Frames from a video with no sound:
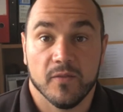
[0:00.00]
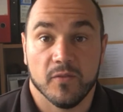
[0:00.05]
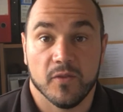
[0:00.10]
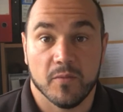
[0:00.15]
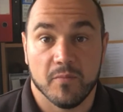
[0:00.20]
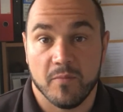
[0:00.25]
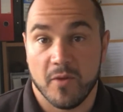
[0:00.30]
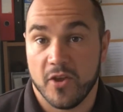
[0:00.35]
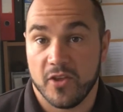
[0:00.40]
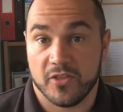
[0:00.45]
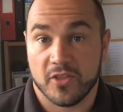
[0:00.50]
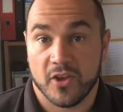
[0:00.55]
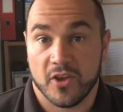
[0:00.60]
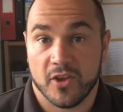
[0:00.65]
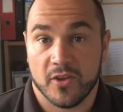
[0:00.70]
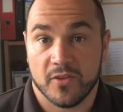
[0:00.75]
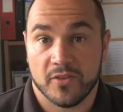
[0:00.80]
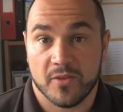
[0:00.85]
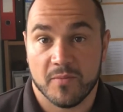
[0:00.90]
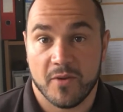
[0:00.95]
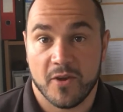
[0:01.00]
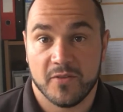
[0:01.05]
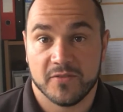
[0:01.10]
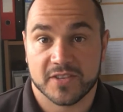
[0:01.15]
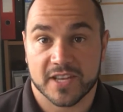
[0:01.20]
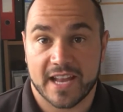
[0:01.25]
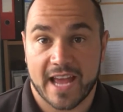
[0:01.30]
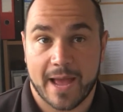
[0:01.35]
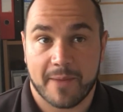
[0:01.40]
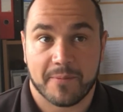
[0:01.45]
the move's
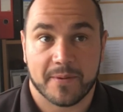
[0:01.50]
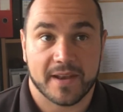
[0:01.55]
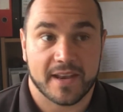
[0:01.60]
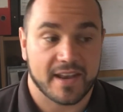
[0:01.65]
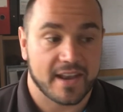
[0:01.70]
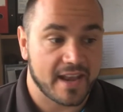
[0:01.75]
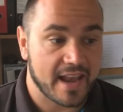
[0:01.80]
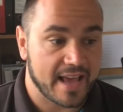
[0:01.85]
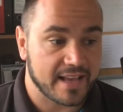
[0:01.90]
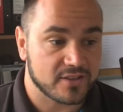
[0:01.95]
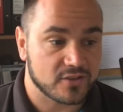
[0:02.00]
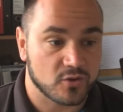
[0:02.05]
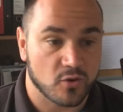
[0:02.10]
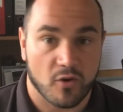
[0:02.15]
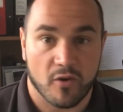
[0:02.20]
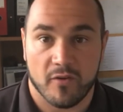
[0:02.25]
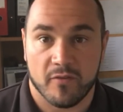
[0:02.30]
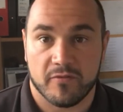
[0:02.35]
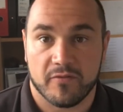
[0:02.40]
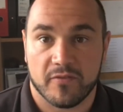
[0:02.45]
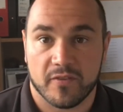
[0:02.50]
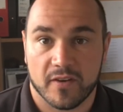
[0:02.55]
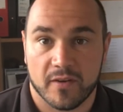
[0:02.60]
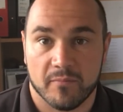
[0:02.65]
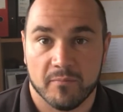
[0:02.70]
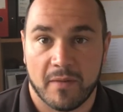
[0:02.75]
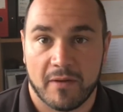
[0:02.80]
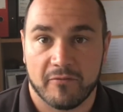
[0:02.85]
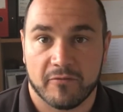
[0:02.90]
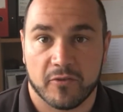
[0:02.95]
going to happen in the next sort of
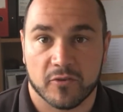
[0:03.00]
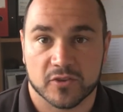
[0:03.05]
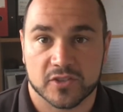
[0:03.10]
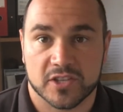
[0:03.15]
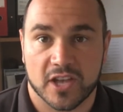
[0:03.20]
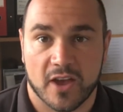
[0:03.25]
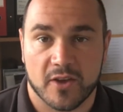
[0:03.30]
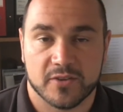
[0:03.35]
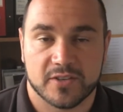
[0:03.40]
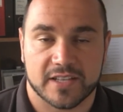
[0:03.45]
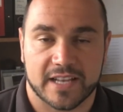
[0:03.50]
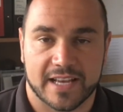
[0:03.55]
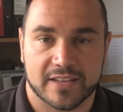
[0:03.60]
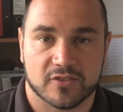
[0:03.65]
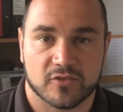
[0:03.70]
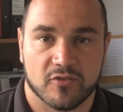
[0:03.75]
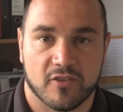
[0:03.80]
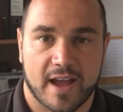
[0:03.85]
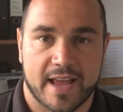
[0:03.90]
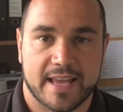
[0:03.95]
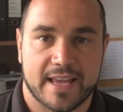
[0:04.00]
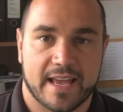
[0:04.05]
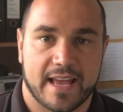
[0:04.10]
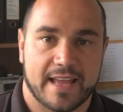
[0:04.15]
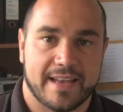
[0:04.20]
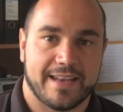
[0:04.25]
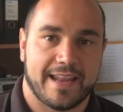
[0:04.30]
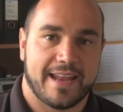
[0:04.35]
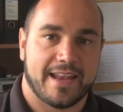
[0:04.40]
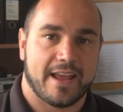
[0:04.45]
month or so. So that's great.
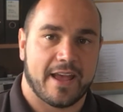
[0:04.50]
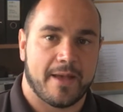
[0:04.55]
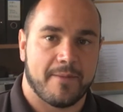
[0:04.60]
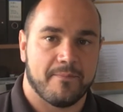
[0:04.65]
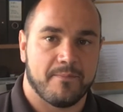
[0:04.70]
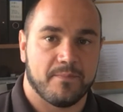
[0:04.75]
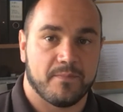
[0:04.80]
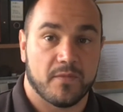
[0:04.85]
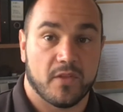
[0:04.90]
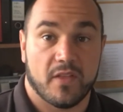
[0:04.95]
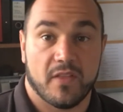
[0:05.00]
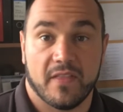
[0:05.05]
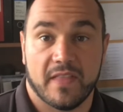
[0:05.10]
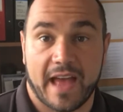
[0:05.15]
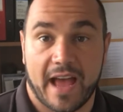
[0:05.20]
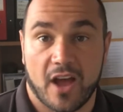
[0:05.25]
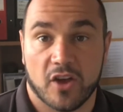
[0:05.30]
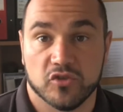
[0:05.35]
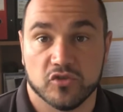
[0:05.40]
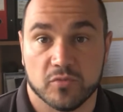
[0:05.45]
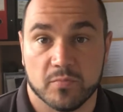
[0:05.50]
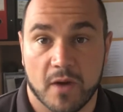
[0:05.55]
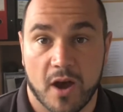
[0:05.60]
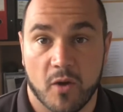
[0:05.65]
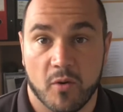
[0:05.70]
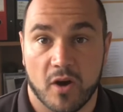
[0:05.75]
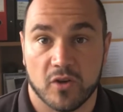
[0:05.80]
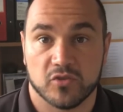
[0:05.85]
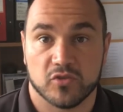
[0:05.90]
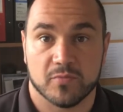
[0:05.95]
And then that 100
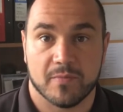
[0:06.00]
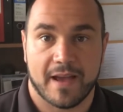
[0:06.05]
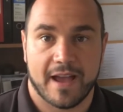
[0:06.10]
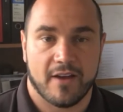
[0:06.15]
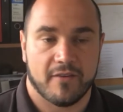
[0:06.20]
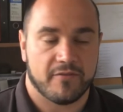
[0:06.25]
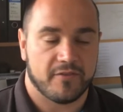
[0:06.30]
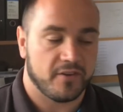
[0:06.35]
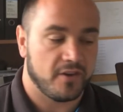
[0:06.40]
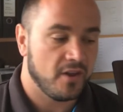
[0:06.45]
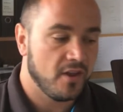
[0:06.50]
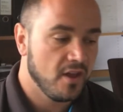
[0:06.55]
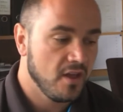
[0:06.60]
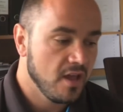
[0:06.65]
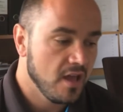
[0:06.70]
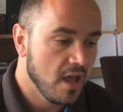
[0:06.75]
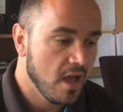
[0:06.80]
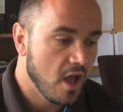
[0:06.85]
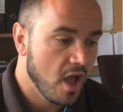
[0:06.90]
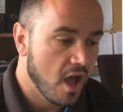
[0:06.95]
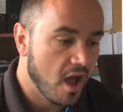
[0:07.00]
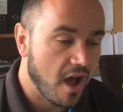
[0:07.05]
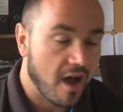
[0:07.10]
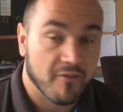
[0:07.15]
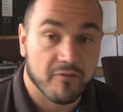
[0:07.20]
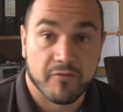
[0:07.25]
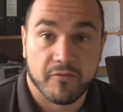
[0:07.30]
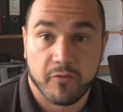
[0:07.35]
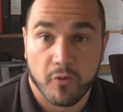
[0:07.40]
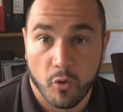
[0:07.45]
mile ultra marathon.
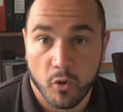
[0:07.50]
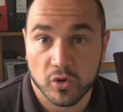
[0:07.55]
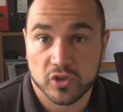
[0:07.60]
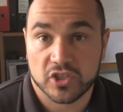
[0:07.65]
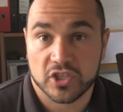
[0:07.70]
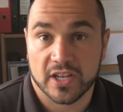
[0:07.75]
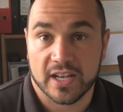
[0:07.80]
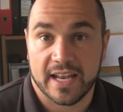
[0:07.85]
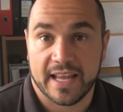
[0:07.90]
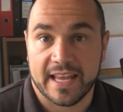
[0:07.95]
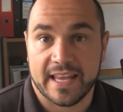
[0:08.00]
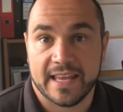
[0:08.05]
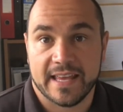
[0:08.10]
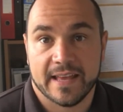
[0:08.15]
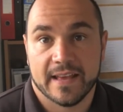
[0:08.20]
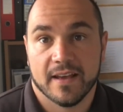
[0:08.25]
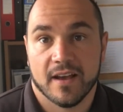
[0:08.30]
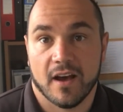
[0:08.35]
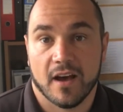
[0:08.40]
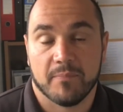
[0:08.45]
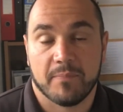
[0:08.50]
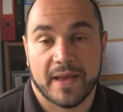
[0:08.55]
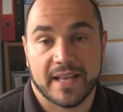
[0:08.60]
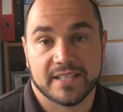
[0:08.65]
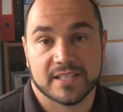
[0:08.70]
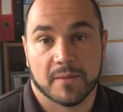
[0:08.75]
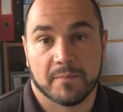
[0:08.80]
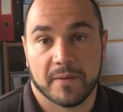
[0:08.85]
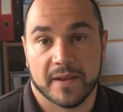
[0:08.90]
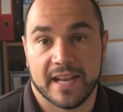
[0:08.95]
Unfortunately, I
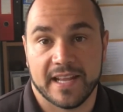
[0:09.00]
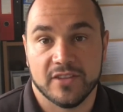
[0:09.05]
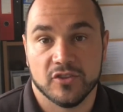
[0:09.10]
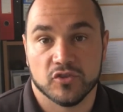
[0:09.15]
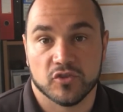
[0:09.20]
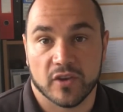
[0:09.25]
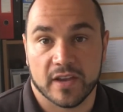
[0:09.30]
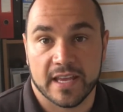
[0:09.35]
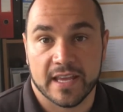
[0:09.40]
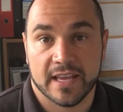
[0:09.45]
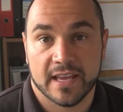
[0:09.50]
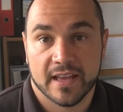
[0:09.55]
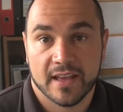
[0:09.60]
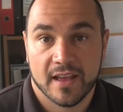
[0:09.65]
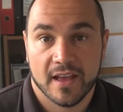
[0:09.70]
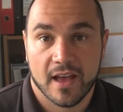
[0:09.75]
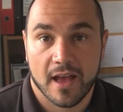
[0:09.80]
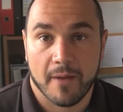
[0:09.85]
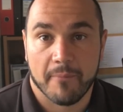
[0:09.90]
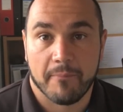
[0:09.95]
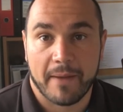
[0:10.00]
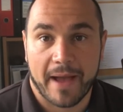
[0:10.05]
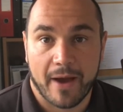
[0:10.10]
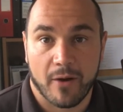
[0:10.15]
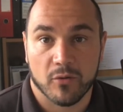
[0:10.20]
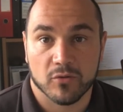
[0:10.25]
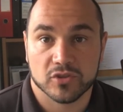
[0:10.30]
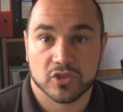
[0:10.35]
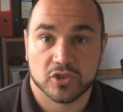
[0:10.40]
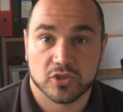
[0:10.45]
picked up an injury
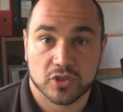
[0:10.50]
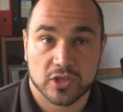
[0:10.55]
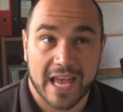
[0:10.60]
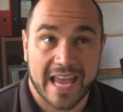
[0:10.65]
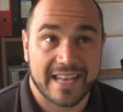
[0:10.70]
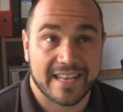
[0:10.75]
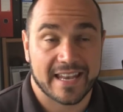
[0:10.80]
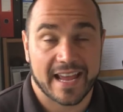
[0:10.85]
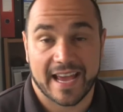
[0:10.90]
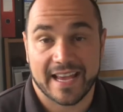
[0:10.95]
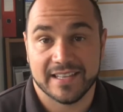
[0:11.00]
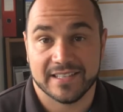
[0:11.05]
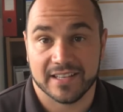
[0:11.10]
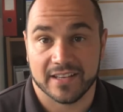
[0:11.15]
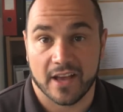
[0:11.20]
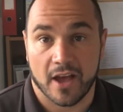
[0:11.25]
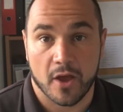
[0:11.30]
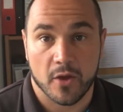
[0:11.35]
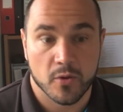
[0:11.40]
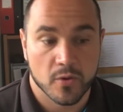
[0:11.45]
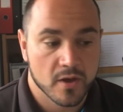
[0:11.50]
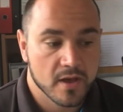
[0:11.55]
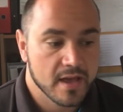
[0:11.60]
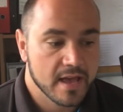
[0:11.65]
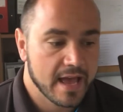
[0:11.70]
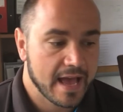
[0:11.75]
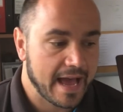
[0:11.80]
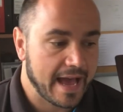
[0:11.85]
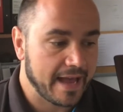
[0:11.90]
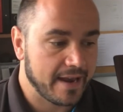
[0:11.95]
about 10 days ago.
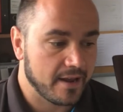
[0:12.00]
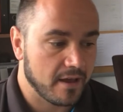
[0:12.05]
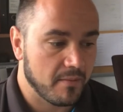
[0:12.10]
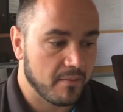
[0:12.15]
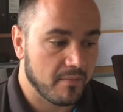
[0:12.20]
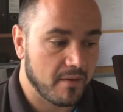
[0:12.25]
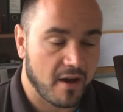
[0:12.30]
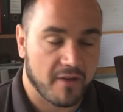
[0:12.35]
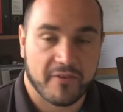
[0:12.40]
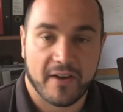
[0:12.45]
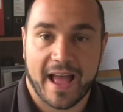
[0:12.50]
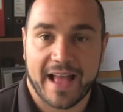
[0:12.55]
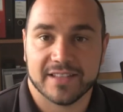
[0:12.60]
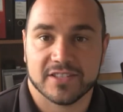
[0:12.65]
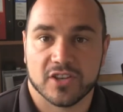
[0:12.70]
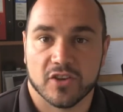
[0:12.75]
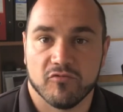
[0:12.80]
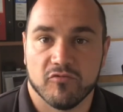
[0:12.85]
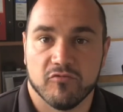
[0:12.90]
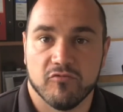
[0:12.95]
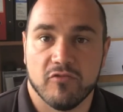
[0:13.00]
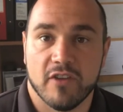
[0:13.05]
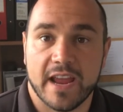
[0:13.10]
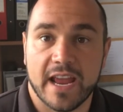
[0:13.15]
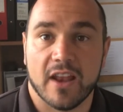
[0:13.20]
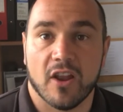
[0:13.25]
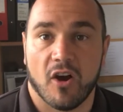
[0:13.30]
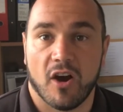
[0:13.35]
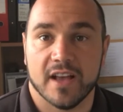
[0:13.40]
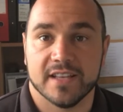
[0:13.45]
And I've had to
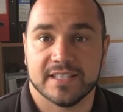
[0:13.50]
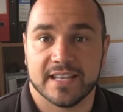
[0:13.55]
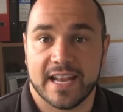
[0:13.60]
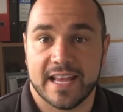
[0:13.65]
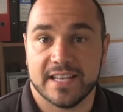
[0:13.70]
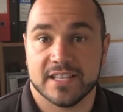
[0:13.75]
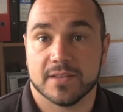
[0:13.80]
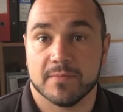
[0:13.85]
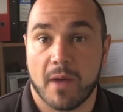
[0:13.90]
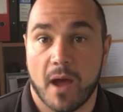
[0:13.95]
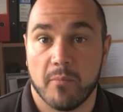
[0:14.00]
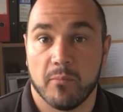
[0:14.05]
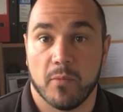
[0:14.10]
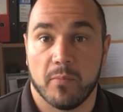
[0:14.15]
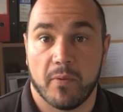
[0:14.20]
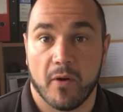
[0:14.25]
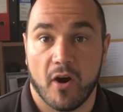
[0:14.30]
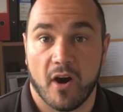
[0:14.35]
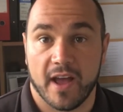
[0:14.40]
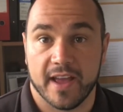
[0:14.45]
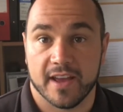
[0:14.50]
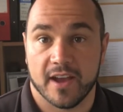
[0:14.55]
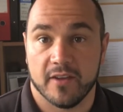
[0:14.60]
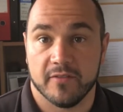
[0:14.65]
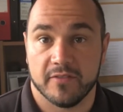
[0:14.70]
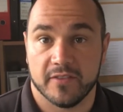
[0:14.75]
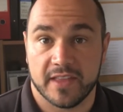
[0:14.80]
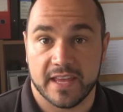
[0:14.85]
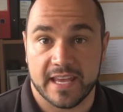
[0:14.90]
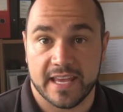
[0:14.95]
realise and eat some humble pie
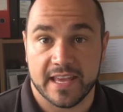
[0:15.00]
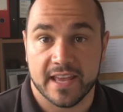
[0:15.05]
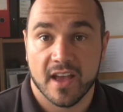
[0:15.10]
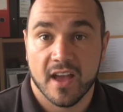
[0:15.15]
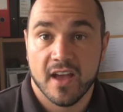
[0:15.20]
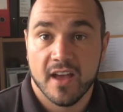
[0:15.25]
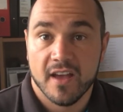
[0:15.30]
over the